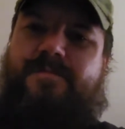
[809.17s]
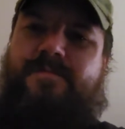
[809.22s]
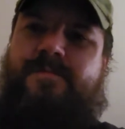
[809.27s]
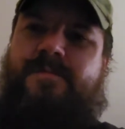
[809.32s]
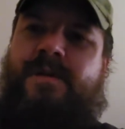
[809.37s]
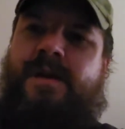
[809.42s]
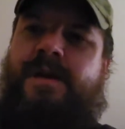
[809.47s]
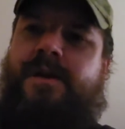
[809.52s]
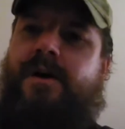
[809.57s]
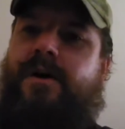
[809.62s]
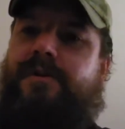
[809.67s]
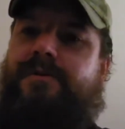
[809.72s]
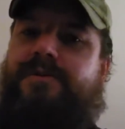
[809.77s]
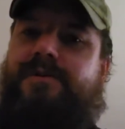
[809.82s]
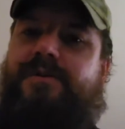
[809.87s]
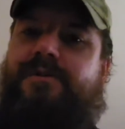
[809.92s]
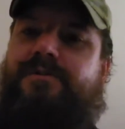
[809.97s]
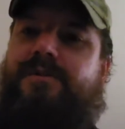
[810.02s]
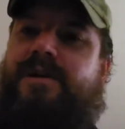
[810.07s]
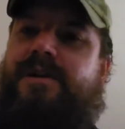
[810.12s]
and also
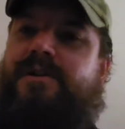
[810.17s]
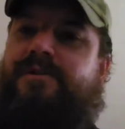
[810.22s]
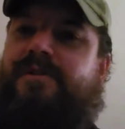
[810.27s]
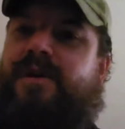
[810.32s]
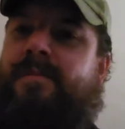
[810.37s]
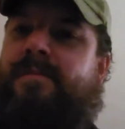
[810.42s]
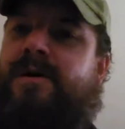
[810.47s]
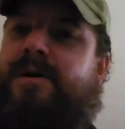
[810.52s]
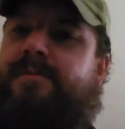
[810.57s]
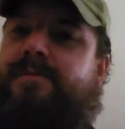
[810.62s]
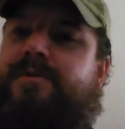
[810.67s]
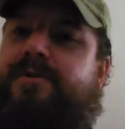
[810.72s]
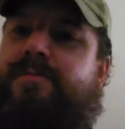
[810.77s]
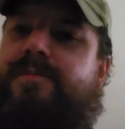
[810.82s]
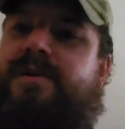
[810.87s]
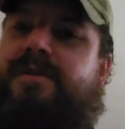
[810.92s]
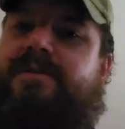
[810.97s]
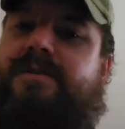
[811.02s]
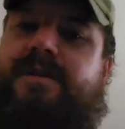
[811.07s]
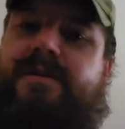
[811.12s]
to try to drum up new
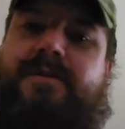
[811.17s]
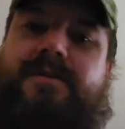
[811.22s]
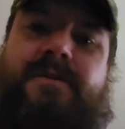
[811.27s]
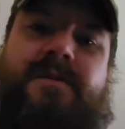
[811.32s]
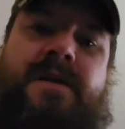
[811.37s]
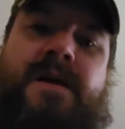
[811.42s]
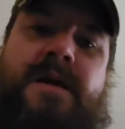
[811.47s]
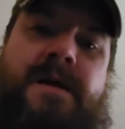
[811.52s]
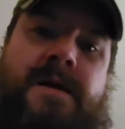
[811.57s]
business.